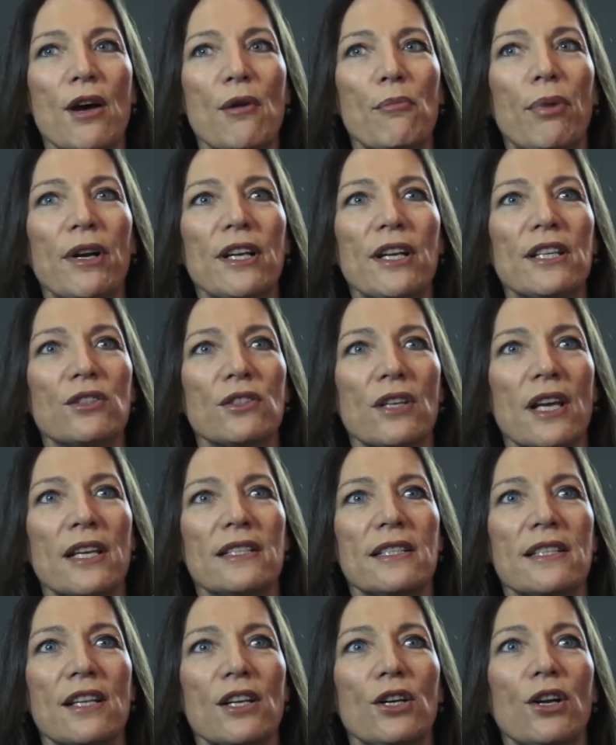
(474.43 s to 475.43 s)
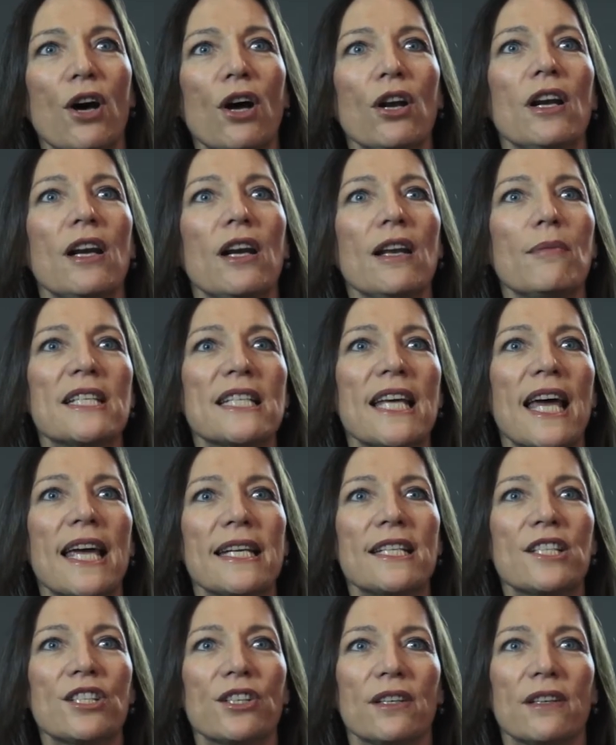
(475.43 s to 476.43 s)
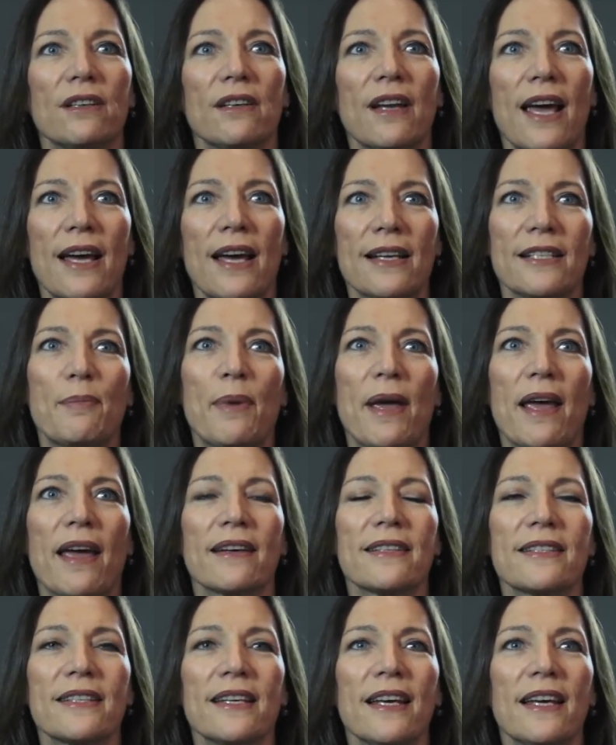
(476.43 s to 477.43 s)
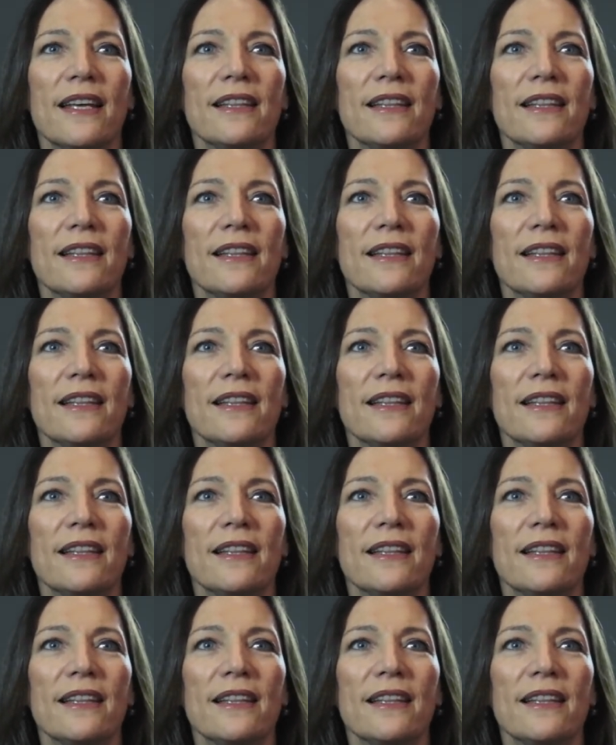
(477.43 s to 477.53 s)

But it's the non-limitation aspect,